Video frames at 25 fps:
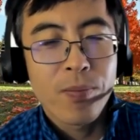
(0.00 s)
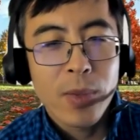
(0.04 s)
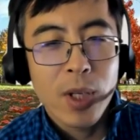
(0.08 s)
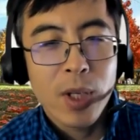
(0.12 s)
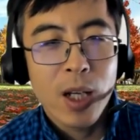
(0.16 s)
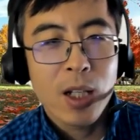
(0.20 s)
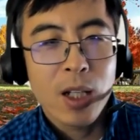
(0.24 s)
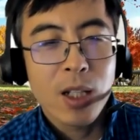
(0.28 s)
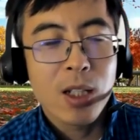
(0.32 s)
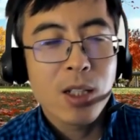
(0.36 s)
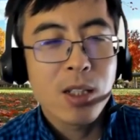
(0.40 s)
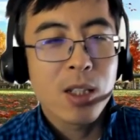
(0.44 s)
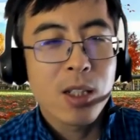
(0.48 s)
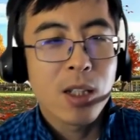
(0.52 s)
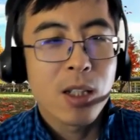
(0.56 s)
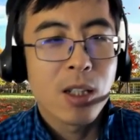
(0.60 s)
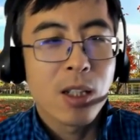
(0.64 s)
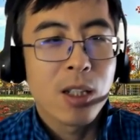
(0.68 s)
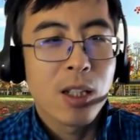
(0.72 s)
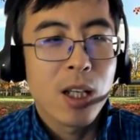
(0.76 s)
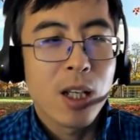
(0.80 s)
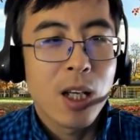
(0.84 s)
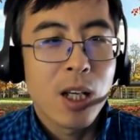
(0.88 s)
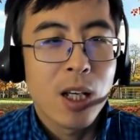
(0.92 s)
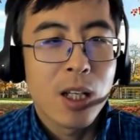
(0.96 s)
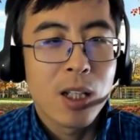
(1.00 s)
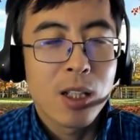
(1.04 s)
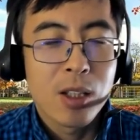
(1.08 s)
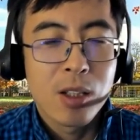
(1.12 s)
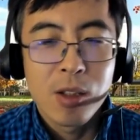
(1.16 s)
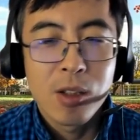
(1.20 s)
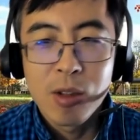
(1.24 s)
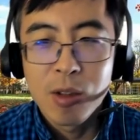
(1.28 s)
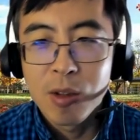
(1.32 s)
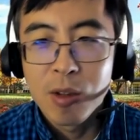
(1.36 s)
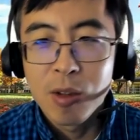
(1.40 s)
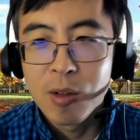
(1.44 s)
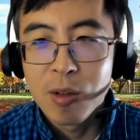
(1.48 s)
Anything
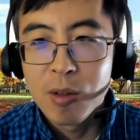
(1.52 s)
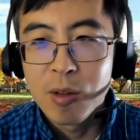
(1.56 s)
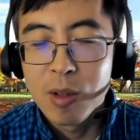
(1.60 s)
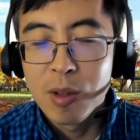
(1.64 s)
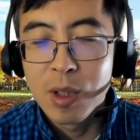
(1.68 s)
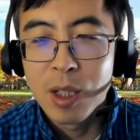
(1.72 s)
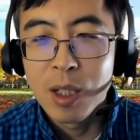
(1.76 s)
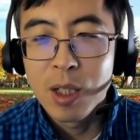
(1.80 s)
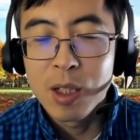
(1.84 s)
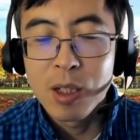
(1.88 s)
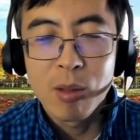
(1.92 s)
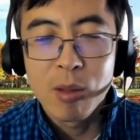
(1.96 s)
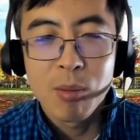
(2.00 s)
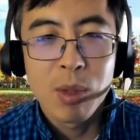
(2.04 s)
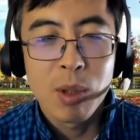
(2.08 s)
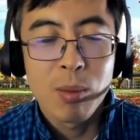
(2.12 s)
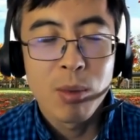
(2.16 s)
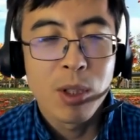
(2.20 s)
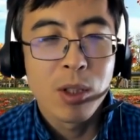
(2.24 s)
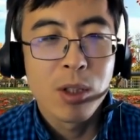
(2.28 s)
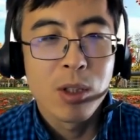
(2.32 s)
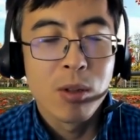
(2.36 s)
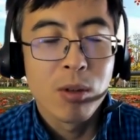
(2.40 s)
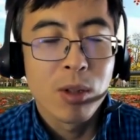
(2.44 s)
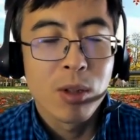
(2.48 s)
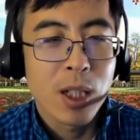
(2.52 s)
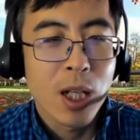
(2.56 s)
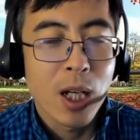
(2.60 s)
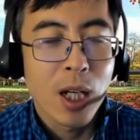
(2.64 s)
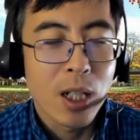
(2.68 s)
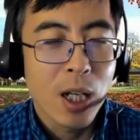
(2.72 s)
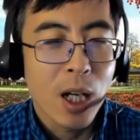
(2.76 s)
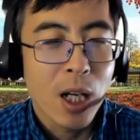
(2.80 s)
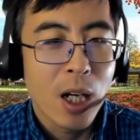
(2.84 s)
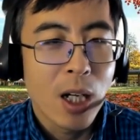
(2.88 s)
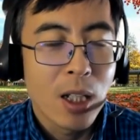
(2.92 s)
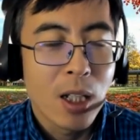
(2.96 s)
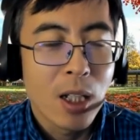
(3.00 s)
that you probably don't get
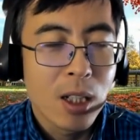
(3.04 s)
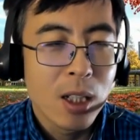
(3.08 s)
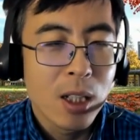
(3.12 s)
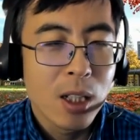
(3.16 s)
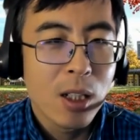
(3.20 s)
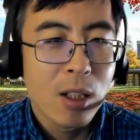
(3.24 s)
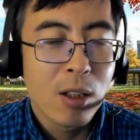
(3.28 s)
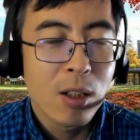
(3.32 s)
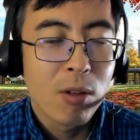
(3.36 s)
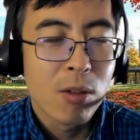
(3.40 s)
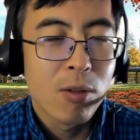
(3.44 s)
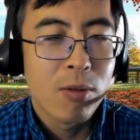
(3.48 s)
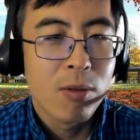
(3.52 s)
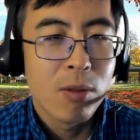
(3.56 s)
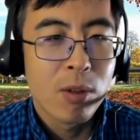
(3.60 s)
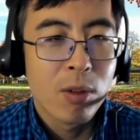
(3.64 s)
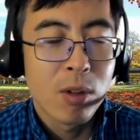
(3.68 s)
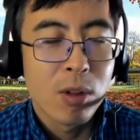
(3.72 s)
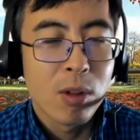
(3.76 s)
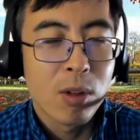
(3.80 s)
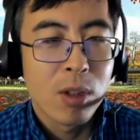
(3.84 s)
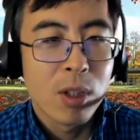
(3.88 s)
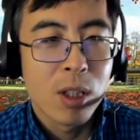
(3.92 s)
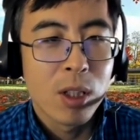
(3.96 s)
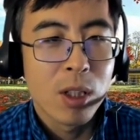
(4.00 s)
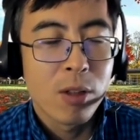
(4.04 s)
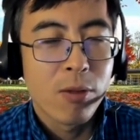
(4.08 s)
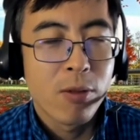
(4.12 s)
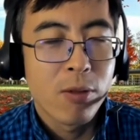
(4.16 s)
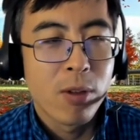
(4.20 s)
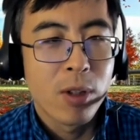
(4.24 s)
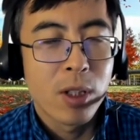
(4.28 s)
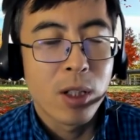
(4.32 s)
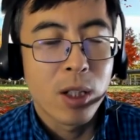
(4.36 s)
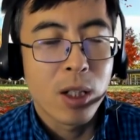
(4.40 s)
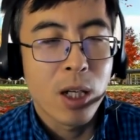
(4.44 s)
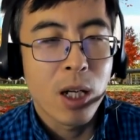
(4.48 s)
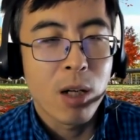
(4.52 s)
the idea, you need
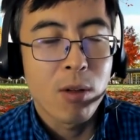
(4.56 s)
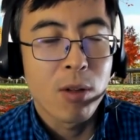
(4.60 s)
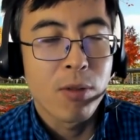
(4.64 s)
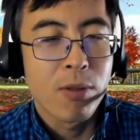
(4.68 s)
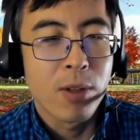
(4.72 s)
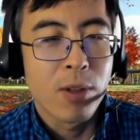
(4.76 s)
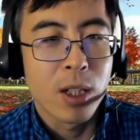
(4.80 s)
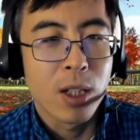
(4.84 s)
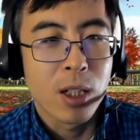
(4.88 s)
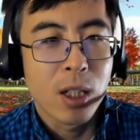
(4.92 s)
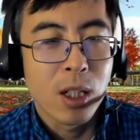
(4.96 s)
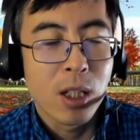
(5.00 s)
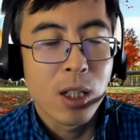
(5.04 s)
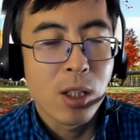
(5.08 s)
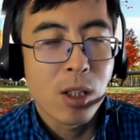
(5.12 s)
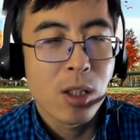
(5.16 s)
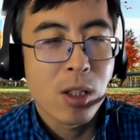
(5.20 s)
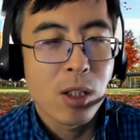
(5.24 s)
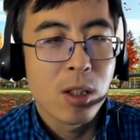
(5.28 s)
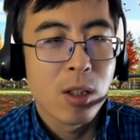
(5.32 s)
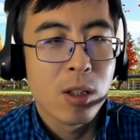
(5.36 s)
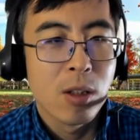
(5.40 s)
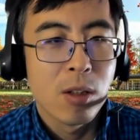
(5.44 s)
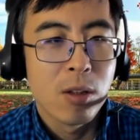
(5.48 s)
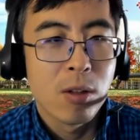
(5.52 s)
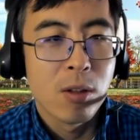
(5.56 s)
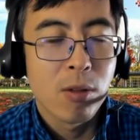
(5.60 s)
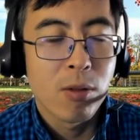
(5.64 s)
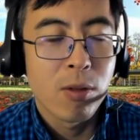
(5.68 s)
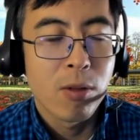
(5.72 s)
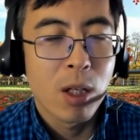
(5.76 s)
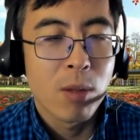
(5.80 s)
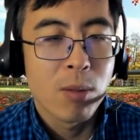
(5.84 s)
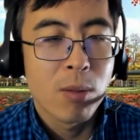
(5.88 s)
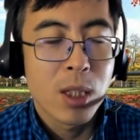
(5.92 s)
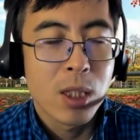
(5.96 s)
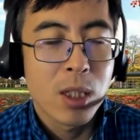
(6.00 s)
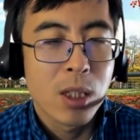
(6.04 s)
further clarification
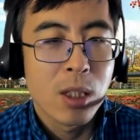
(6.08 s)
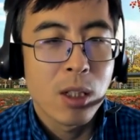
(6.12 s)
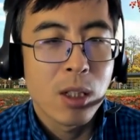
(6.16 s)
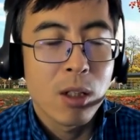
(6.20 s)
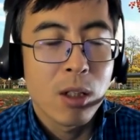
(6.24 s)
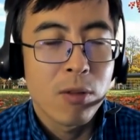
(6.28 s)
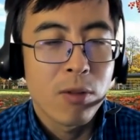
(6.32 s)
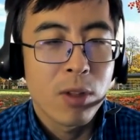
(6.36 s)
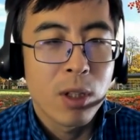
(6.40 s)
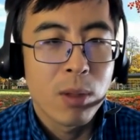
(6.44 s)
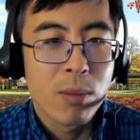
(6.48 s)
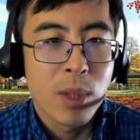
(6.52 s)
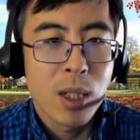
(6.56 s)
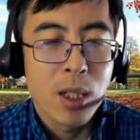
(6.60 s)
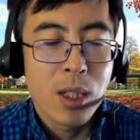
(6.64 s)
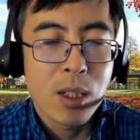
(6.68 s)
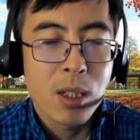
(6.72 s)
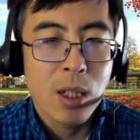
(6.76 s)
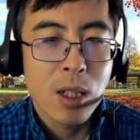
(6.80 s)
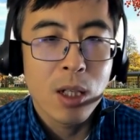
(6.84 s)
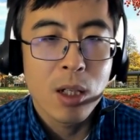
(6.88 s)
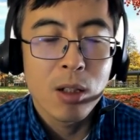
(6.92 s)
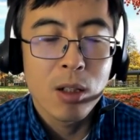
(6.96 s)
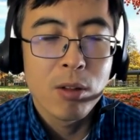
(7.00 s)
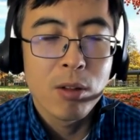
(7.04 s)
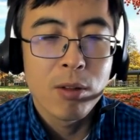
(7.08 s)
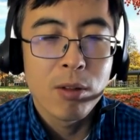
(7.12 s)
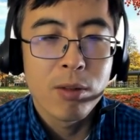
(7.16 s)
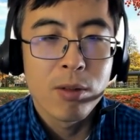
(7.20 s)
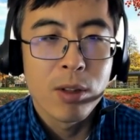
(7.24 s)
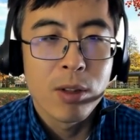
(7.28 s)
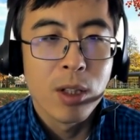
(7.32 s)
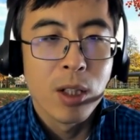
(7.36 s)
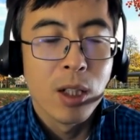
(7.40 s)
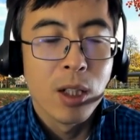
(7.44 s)
from Xi or from myself,